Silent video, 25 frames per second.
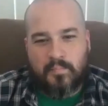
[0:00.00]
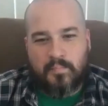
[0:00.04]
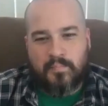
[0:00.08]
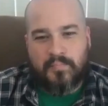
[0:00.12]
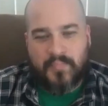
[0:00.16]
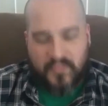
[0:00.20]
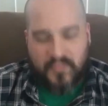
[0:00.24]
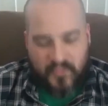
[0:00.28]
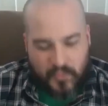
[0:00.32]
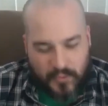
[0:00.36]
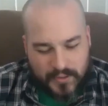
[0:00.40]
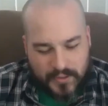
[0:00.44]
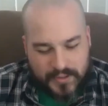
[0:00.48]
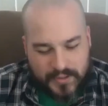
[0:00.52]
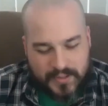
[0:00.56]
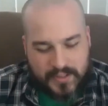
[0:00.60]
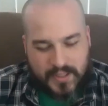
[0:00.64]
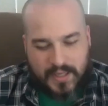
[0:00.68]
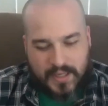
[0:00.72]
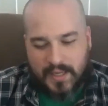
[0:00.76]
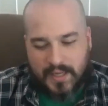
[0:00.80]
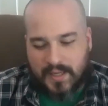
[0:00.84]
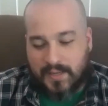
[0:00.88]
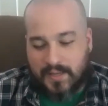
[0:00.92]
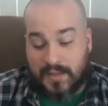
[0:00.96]
Of course.
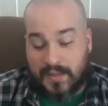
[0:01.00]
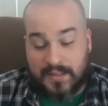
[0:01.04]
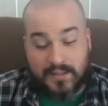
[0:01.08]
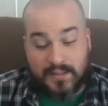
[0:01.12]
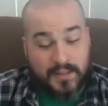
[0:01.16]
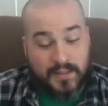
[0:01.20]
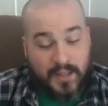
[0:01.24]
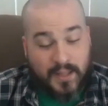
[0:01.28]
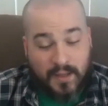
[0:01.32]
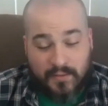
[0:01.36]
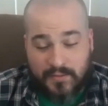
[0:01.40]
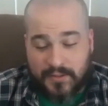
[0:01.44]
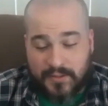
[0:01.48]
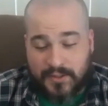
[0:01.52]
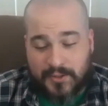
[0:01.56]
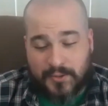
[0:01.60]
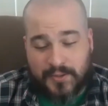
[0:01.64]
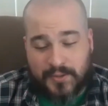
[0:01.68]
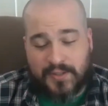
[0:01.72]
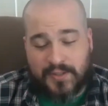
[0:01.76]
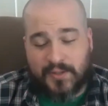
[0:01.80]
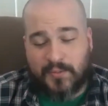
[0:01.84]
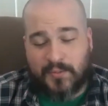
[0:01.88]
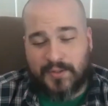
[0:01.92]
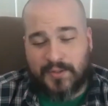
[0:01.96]
I love the
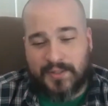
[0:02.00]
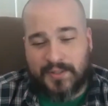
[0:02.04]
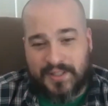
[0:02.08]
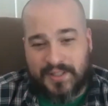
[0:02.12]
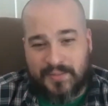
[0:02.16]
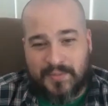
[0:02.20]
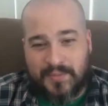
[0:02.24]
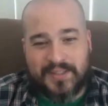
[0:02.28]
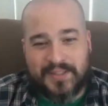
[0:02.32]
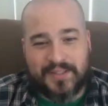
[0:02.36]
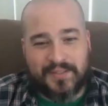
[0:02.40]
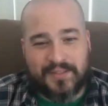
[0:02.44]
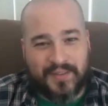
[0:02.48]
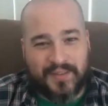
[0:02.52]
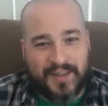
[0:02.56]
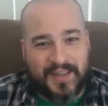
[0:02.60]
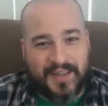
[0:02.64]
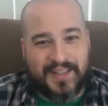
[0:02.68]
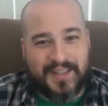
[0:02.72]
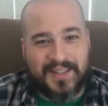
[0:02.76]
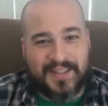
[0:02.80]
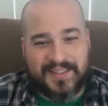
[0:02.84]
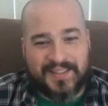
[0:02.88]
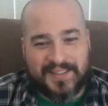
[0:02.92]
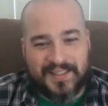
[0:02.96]
choice of the word
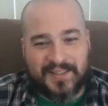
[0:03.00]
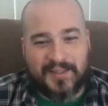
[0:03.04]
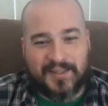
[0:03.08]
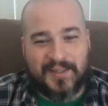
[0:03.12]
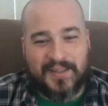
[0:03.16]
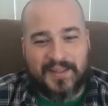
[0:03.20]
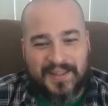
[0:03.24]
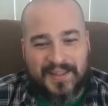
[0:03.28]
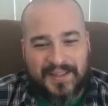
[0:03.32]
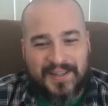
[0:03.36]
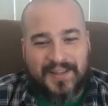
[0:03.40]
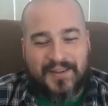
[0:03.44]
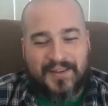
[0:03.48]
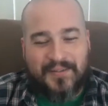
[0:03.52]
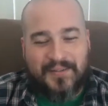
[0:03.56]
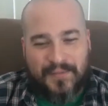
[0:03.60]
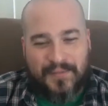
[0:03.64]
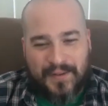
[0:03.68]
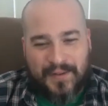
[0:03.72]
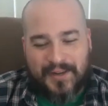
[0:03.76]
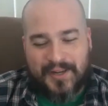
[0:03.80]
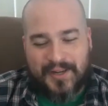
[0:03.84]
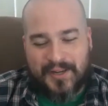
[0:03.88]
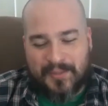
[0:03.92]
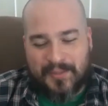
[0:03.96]
demystified. That's
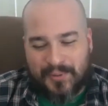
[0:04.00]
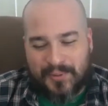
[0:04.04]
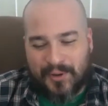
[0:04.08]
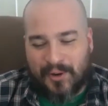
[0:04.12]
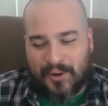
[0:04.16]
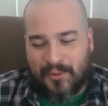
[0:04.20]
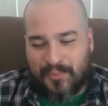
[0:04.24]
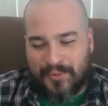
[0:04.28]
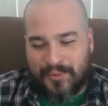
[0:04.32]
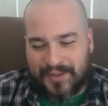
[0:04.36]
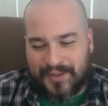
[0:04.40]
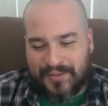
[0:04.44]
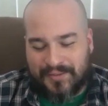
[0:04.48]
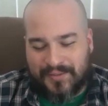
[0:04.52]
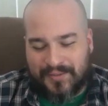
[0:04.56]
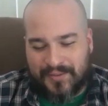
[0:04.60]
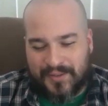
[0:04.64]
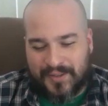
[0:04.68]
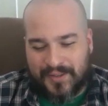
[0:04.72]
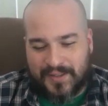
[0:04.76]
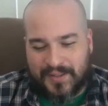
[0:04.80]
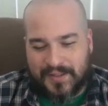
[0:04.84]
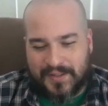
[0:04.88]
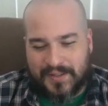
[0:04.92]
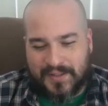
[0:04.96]
very appropriate
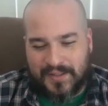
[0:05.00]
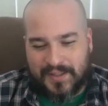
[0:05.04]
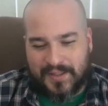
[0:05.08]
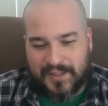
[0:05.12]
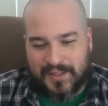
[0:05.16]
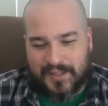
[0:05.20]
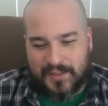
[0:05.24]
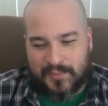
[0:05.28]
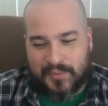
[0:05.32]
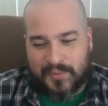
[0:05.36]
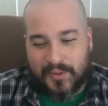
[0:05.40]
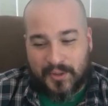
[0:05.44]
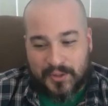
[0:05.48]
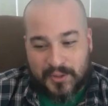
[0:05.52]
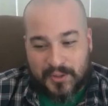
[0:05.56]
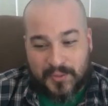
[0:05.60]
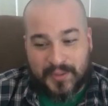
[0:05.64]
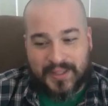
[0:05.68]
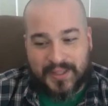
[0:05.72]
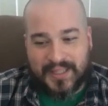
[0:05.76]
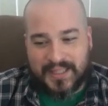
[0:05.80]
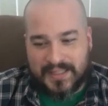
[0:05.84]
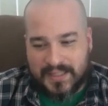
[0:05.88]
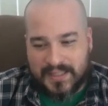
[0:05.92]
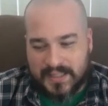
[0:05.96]
for the approach we
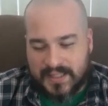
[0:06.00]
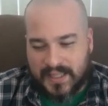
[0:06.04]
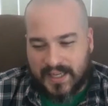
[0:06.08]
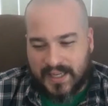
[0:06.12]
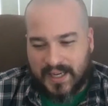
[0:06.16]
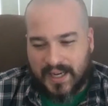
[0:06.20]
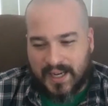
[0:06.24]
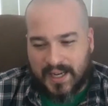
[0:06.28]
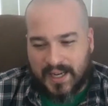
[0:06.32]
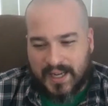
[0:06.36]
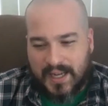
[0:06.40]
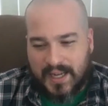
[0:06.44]
like to take.